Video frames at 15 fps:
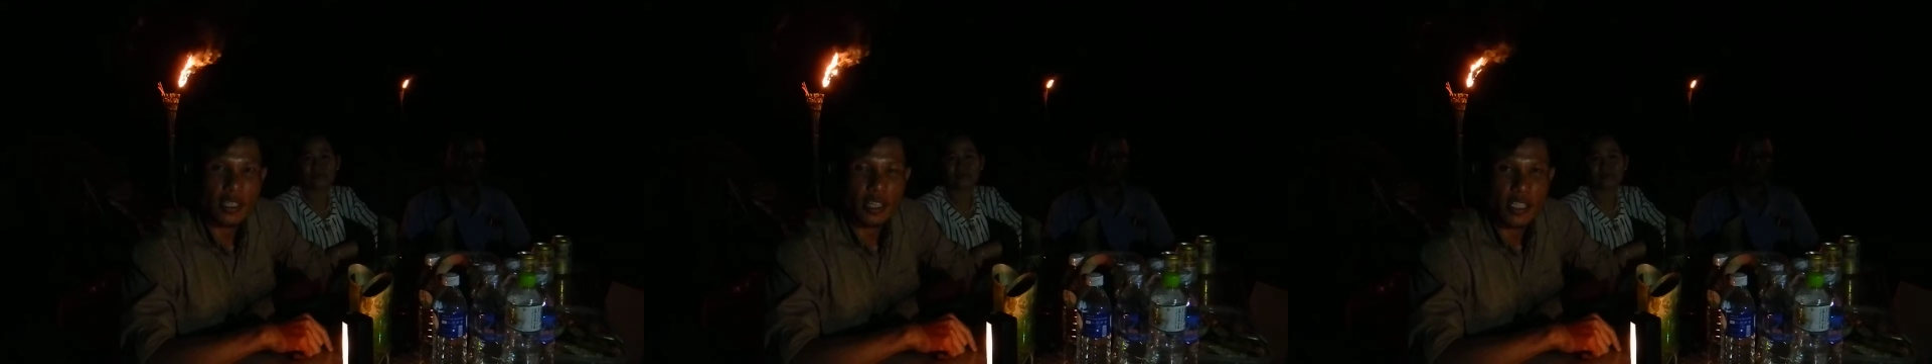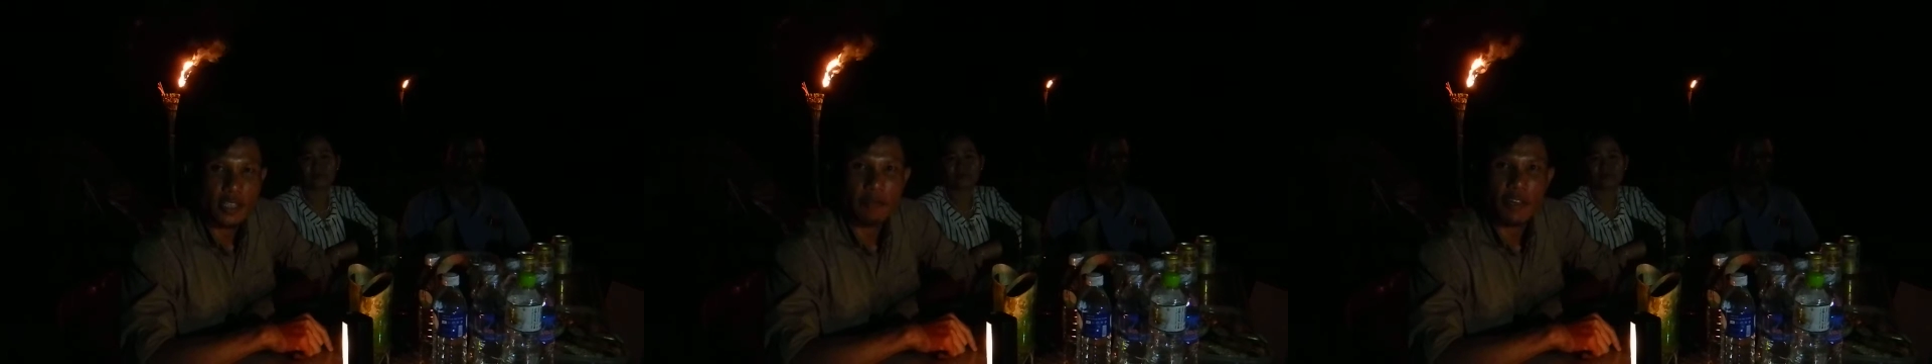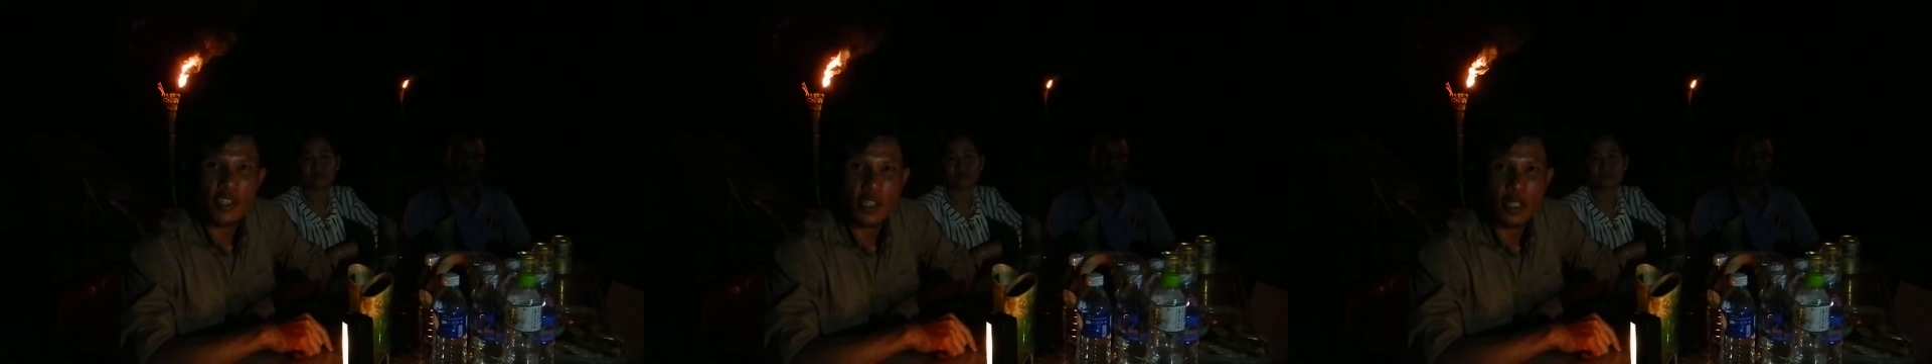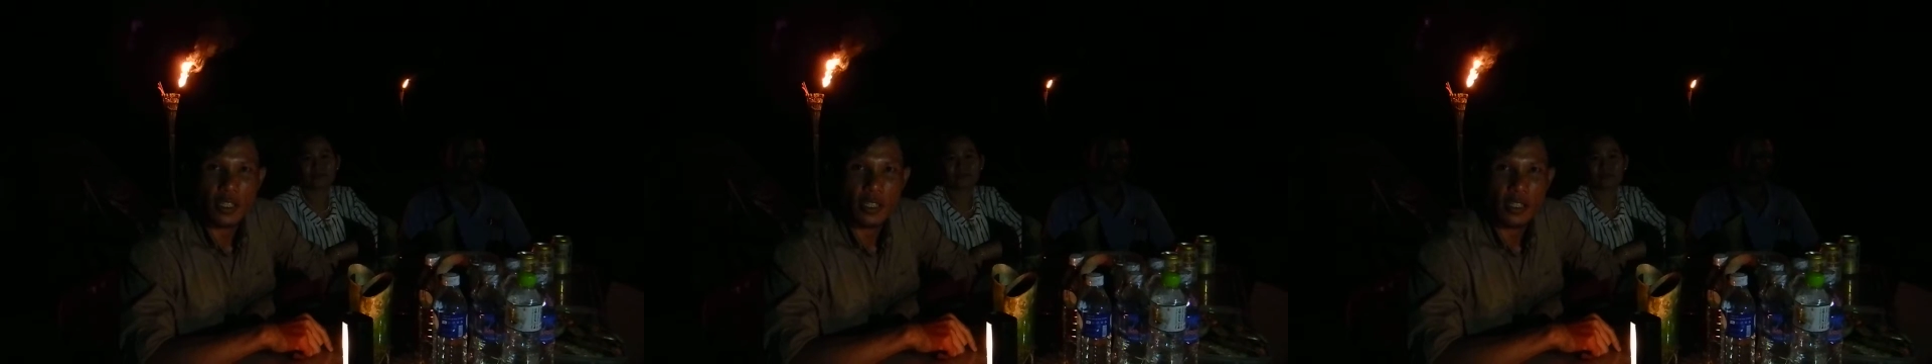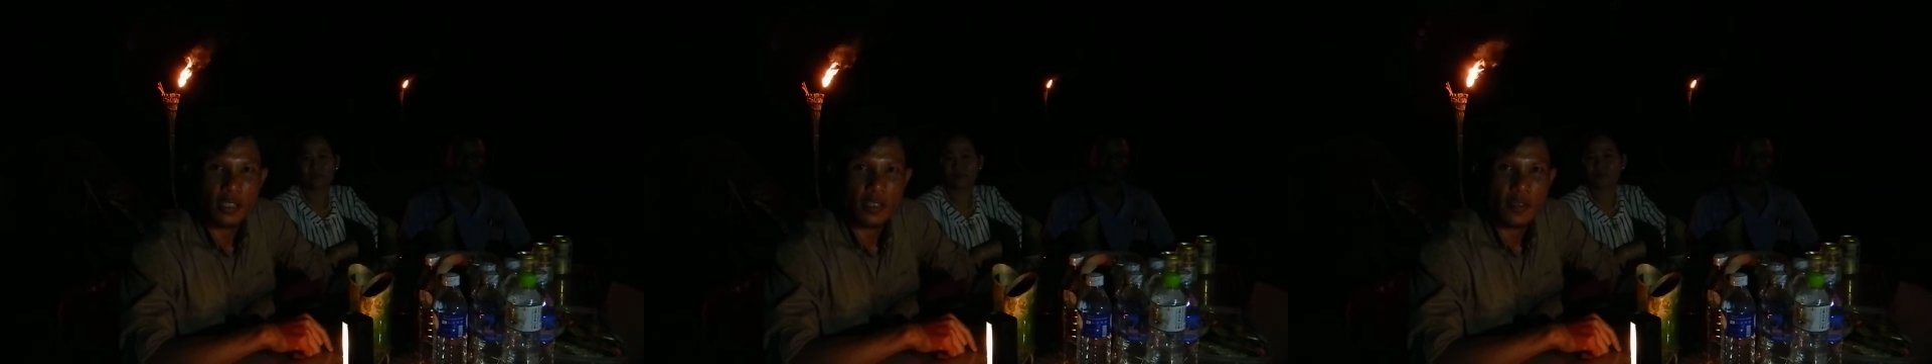Conservation
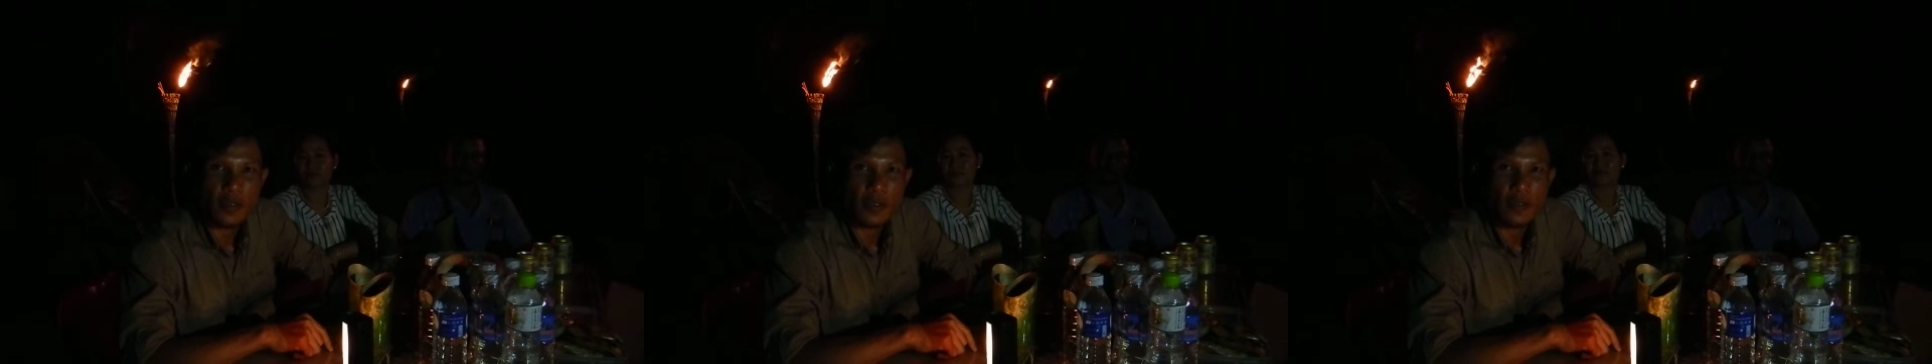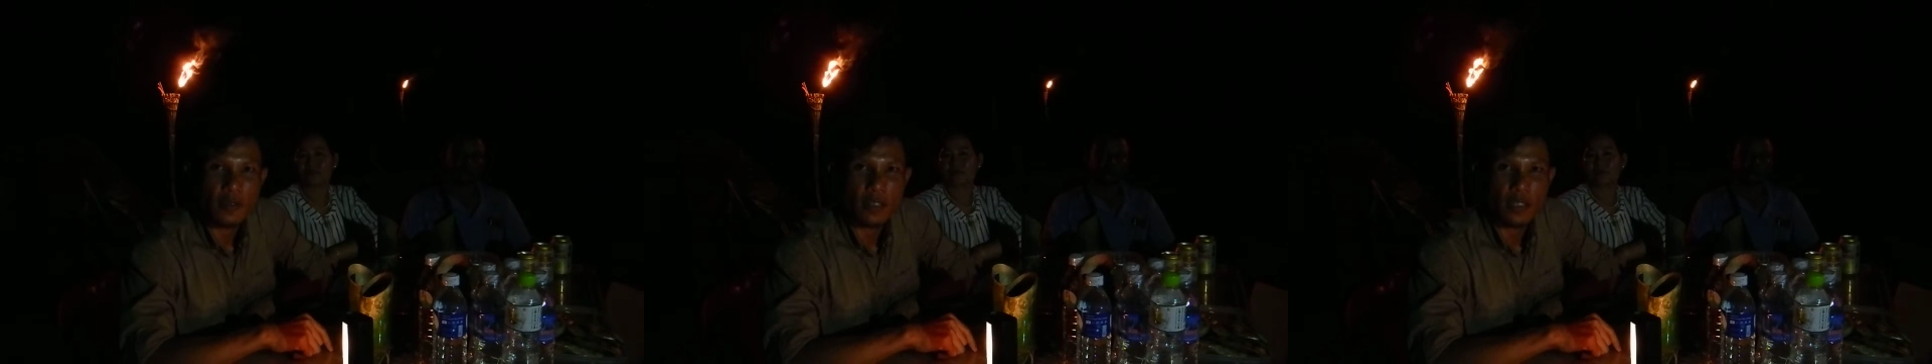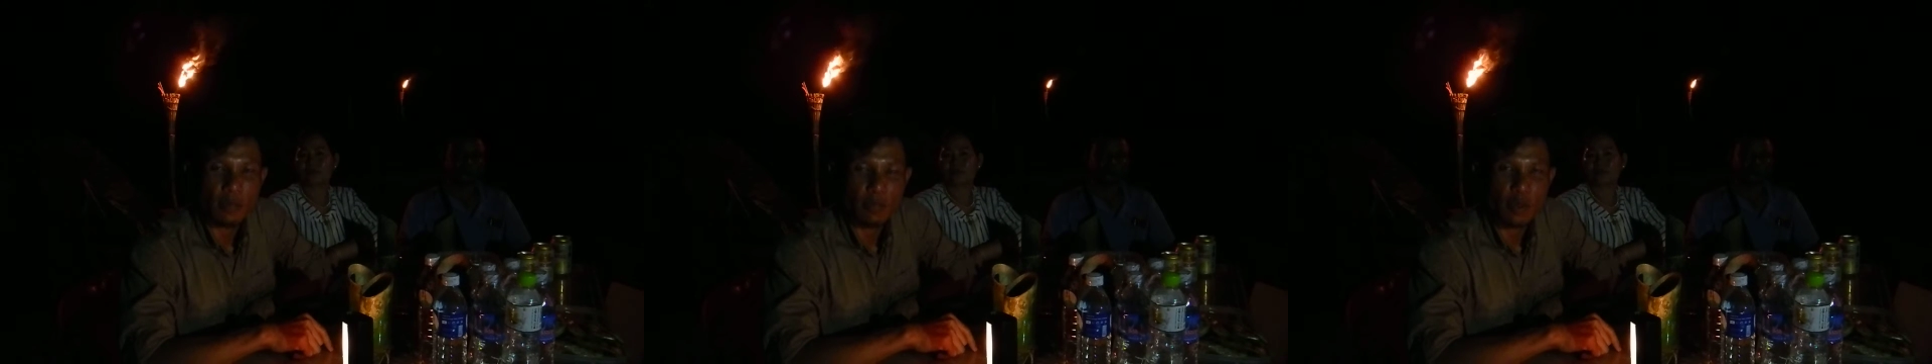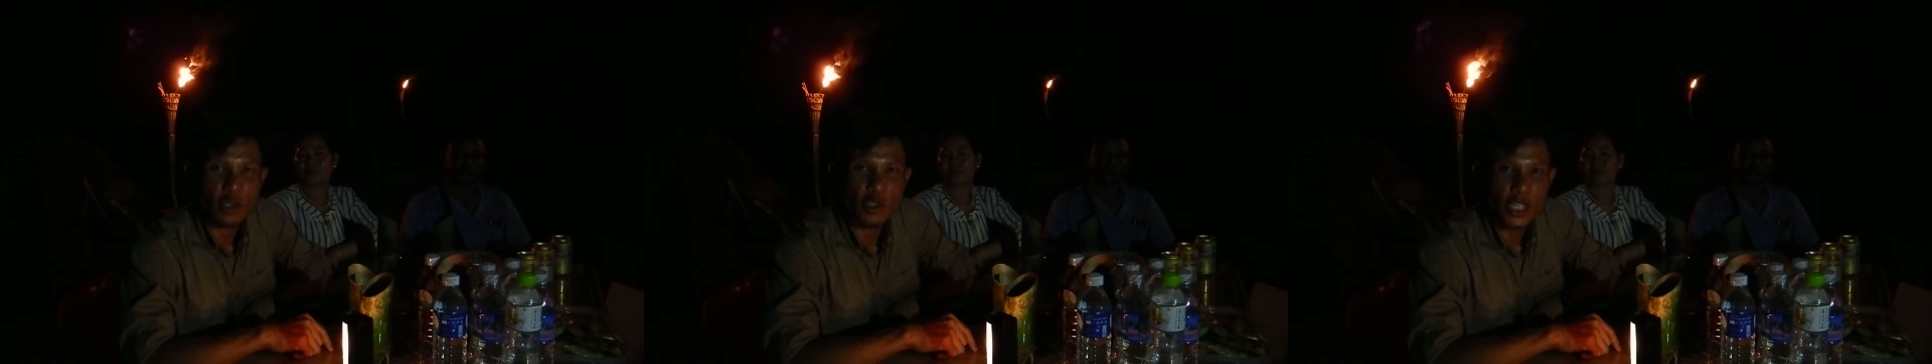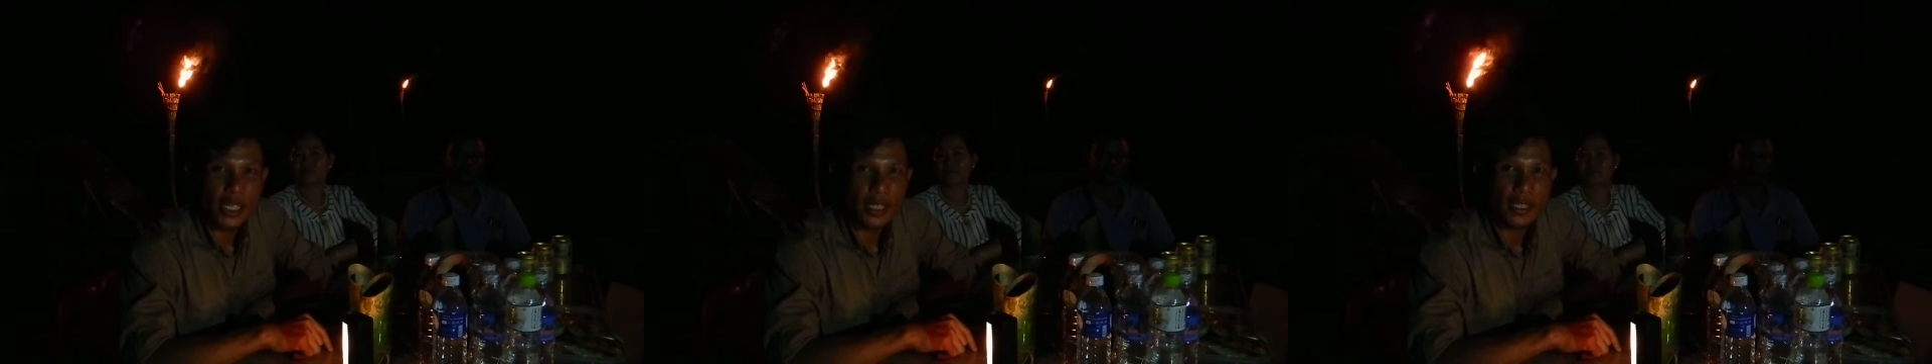uh,
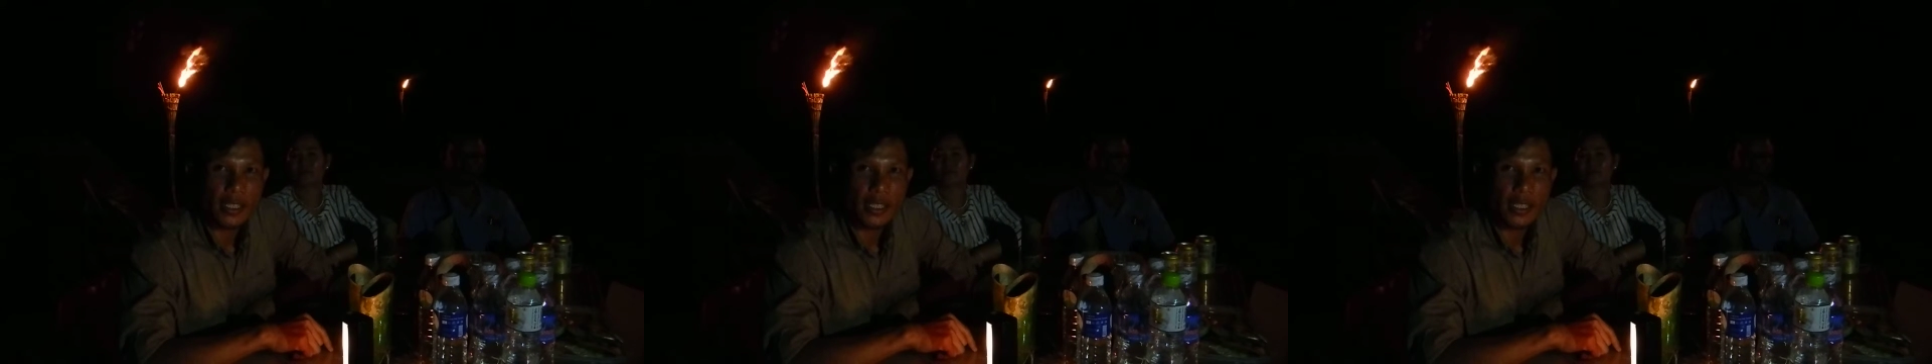Project.